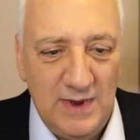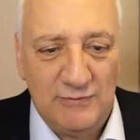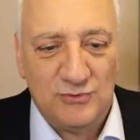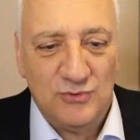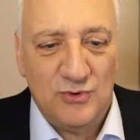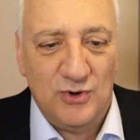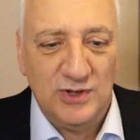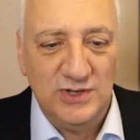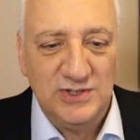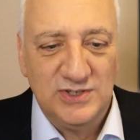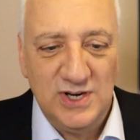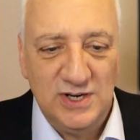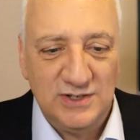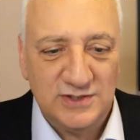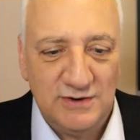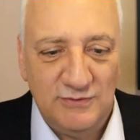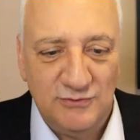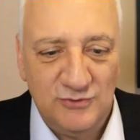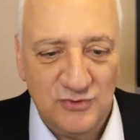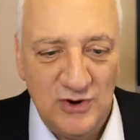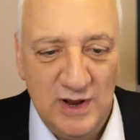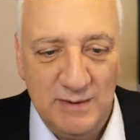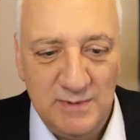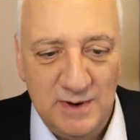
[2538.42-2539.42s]
after all these years
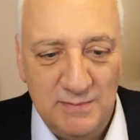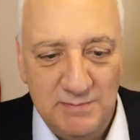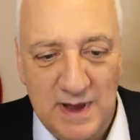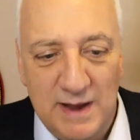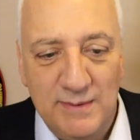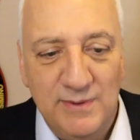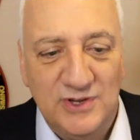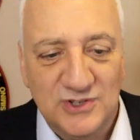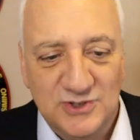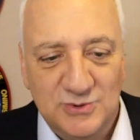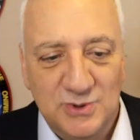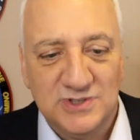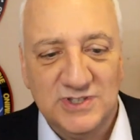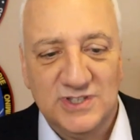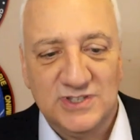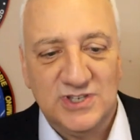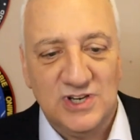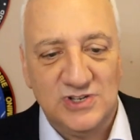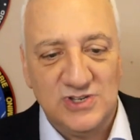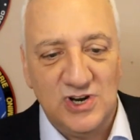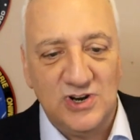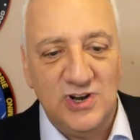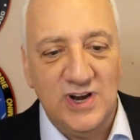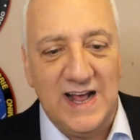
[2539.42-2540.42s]
of dreaming, maybe this
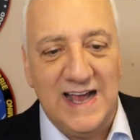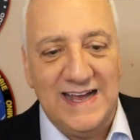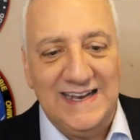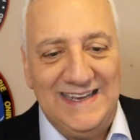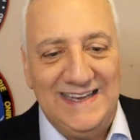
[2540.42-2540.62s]
wasn't such a good